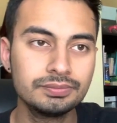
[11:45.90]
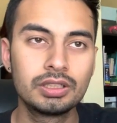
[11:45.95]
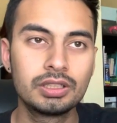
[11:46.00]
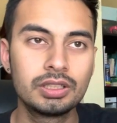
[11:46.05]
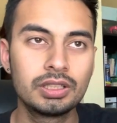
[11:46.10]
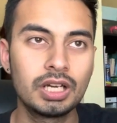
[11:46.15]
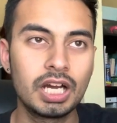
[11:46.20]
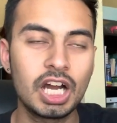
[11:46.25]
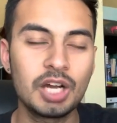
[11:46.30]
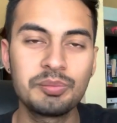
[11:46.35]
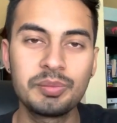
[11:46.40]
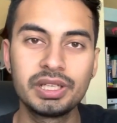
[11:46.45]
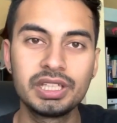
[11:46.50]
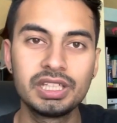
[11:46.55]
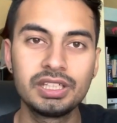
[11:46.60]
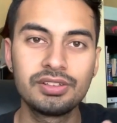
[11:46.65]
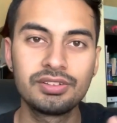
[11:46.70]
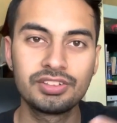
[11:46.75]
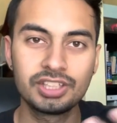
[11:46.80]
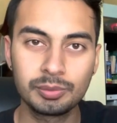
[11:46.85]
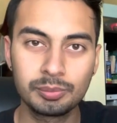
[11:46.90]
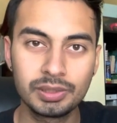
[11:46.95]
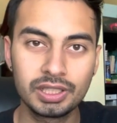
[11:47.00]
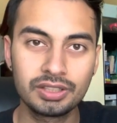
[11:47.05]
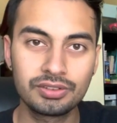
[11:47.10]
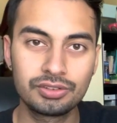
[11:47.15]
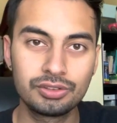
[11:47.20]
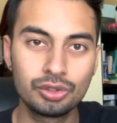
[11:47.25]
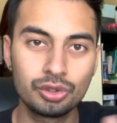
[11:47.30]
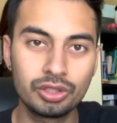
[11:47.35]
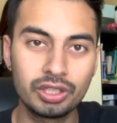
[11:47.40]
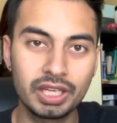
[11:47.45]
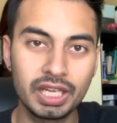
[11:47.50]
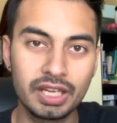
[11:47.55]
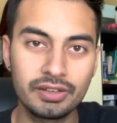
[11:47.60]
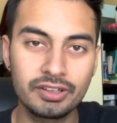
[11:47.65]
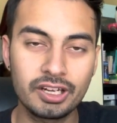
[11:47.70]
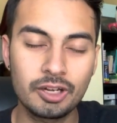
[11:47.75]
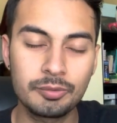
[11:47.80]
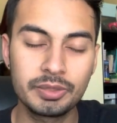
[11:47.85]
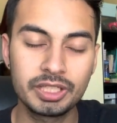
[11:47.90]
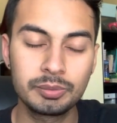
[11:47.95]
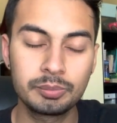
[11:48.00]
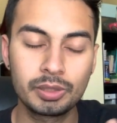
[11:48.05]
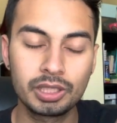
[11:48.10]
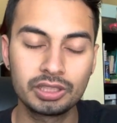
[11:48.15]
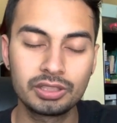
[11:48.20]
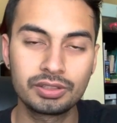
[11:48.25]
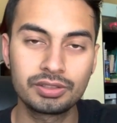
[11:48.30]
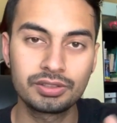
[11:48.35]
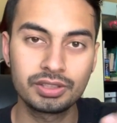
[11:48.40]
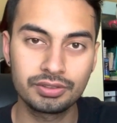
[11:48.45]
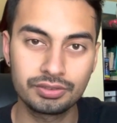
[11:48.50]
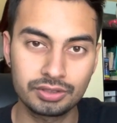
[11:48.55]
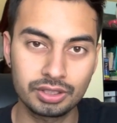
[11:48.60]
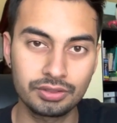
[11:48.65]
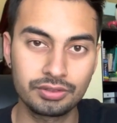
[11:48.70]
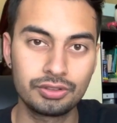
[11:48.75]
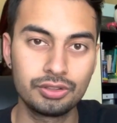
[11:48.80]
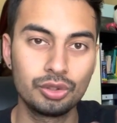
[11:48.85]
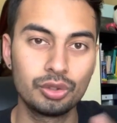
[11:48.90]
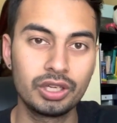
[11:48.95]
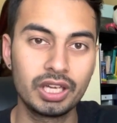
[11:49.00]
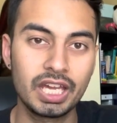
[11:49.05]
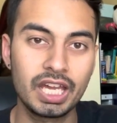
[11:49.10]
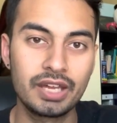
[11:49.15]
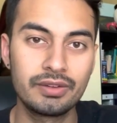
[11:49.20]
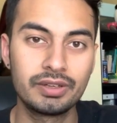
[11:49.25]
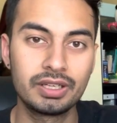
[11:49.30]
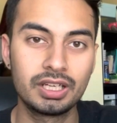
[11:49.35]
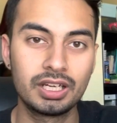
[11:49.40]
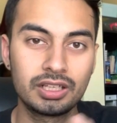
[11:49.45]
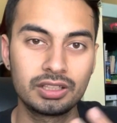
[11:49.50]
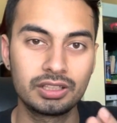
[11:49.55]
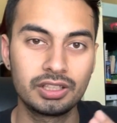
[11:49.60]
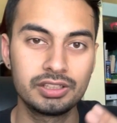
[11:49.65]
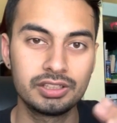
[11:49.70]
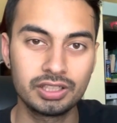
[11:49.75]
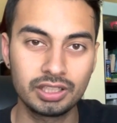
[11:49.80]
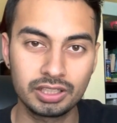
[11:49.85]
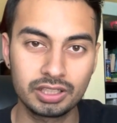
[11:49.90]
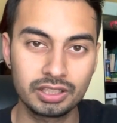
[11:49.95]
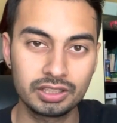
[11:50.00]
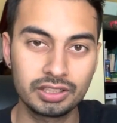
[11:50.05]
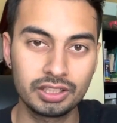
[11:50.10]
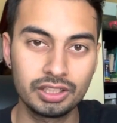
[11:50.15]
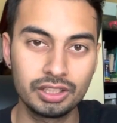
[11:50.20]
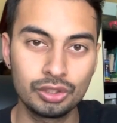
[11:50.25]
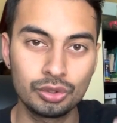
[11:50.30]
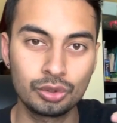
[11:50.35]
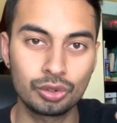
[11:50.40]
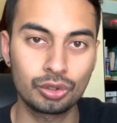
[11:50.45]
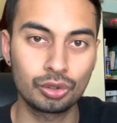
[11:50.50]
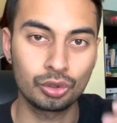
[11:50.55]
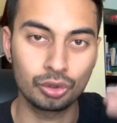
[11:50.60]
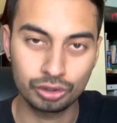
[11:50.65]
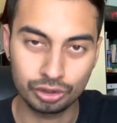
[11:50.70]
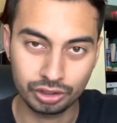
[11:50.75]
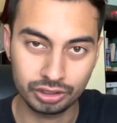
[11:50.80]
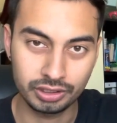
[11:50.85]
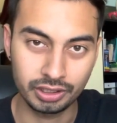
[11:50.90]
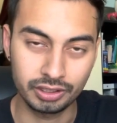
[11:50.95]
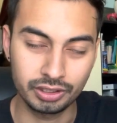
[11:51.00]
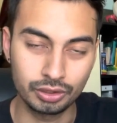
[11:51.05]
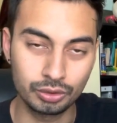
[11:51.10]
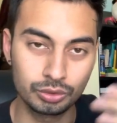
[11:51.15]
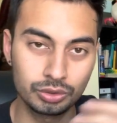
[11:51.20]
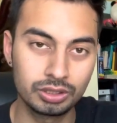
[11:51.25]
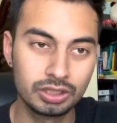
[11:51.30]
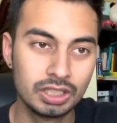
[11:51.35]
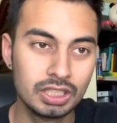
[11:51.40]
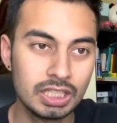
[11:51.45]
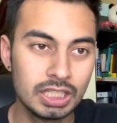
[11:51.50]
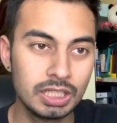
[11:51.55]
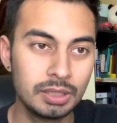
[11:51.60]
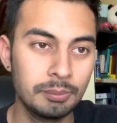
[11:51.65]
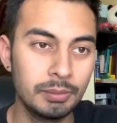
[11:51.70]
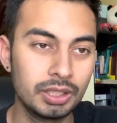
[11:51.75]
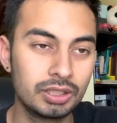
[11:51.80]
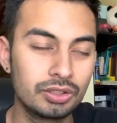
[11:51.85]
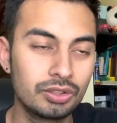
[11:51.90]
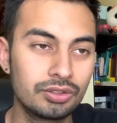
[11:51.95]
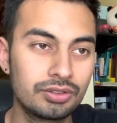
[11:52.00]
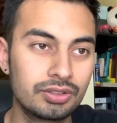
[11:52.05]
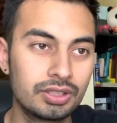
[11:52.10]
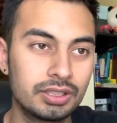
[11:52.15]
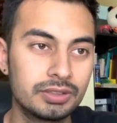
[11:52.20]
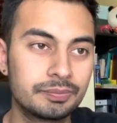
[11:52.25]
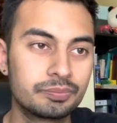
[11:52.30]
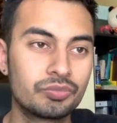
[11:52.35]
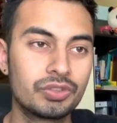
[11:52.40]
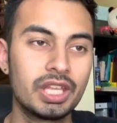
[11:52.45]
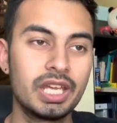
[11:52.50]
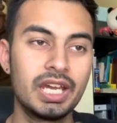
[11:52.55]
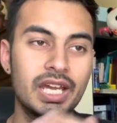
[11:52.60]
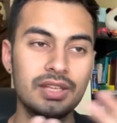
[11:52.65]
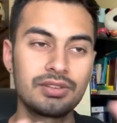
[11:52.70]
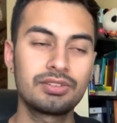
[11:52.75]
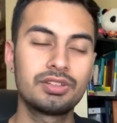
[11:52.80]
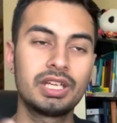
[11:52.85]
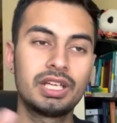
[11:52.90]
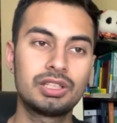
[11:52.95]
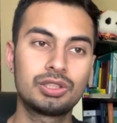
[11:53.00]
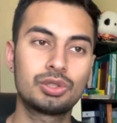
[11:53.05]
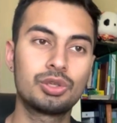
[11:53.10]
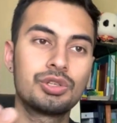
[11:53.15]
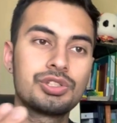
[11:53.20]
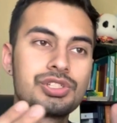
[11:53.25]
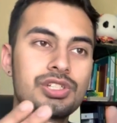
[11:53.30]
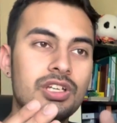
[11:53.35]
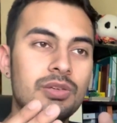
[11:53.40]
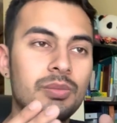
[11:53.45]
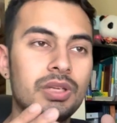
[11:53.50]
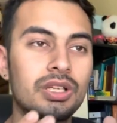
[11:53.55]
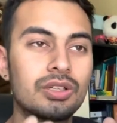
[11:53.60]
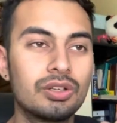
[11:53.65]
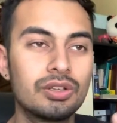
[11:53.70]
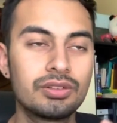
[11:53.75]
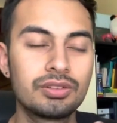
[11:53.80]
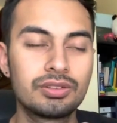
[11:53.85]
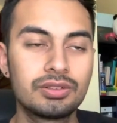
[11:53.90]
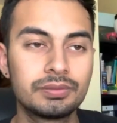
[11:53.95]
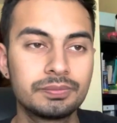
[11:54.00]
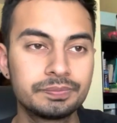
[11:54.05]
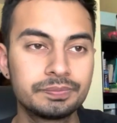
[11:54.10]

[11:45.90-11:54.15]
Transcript: how many siblings do you have? How many brothers, sisters do you have? And are they younger than you or older than you? Because they ask that question because